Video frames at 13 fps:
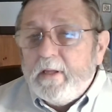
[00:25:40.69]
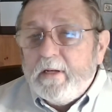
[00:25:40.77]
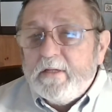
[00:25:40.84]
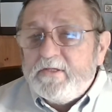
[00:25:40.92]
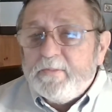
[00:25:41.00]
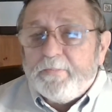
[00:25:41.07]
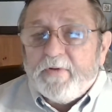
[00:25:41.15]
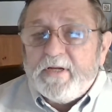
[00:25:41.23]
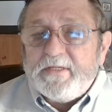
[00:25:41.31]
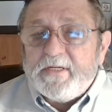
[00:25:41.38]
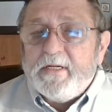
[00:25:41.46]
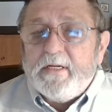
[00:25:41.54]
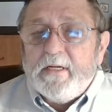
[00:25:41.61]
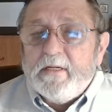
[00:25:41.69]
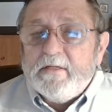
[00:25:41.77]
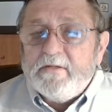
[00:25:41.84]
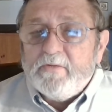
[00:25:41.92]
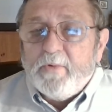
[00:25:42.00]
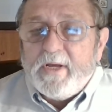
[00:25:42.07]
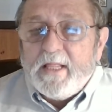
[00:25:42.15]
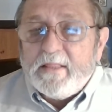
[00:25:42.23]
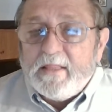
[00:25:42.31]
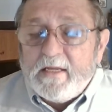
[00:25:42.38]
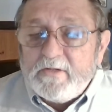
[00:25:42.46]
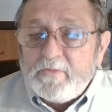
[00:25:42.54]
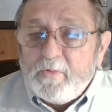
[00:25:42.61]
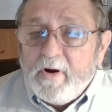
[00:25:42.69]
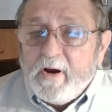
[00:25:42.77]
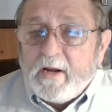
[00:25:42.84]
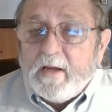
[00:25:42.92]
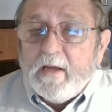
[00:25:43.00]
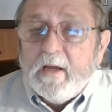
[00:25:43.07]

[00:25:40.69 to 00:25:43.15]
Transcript: it is a precedent, it is the way that things work.